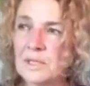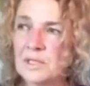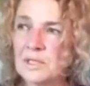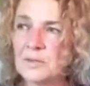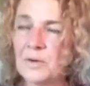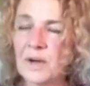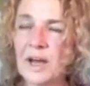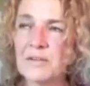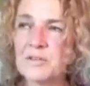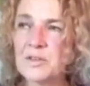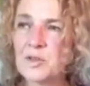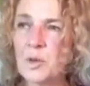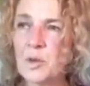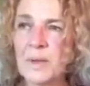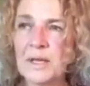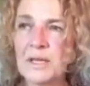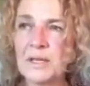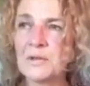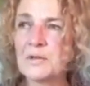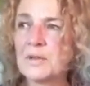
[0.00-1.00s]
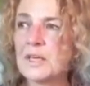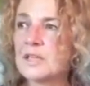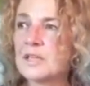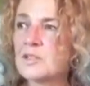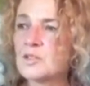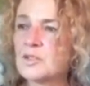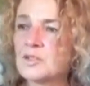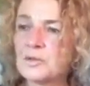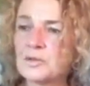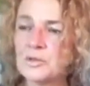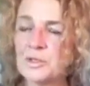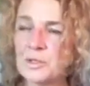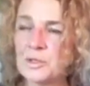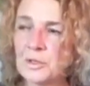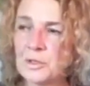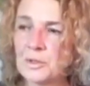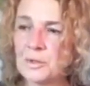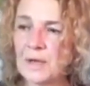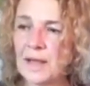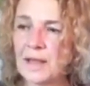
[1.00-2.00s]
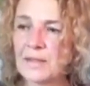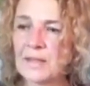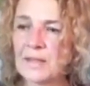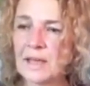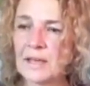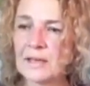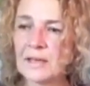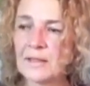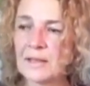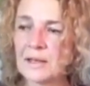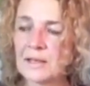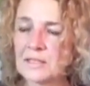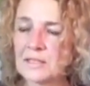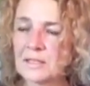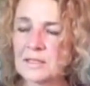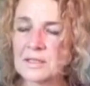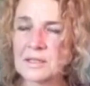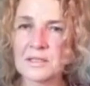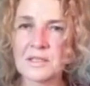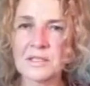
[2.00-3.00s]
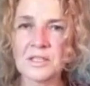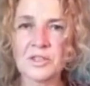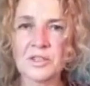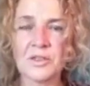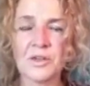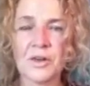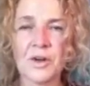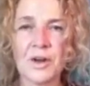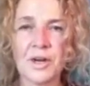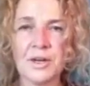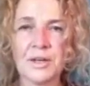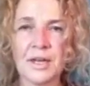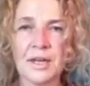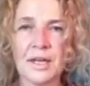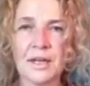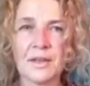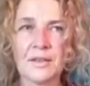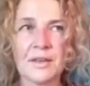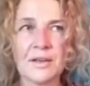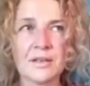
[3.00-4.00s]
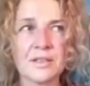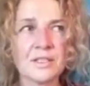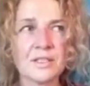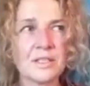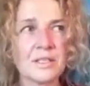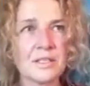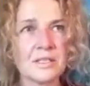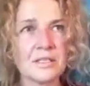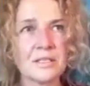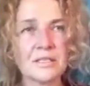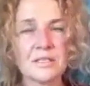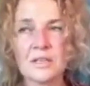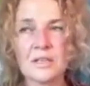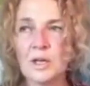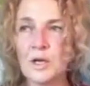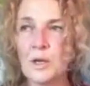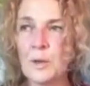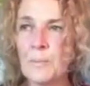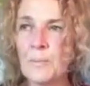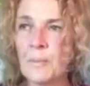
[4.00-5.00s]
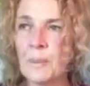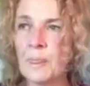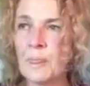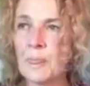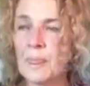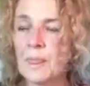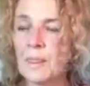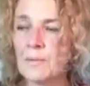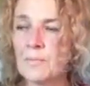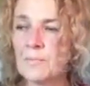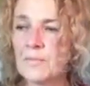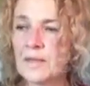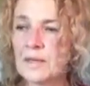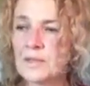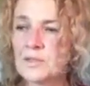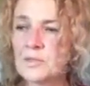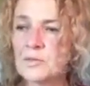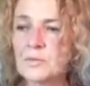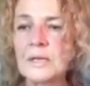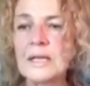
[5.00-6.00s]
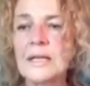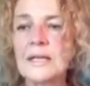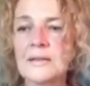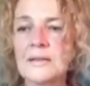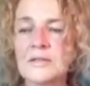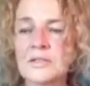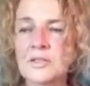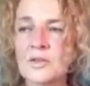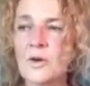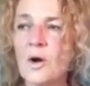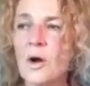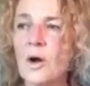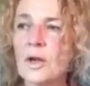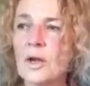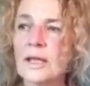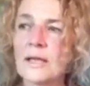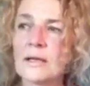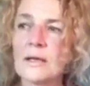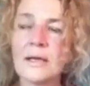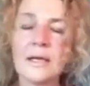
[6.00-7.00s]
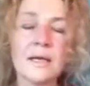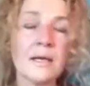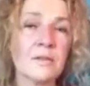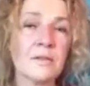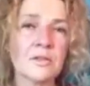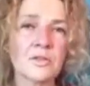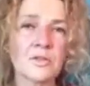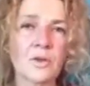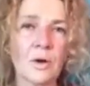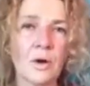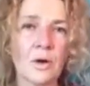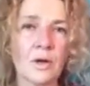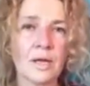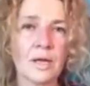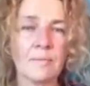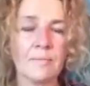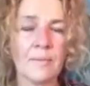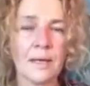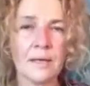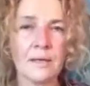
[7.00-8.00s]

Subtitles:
have so many things to do, and then there's this yearning, there's really this calling. I had this calling many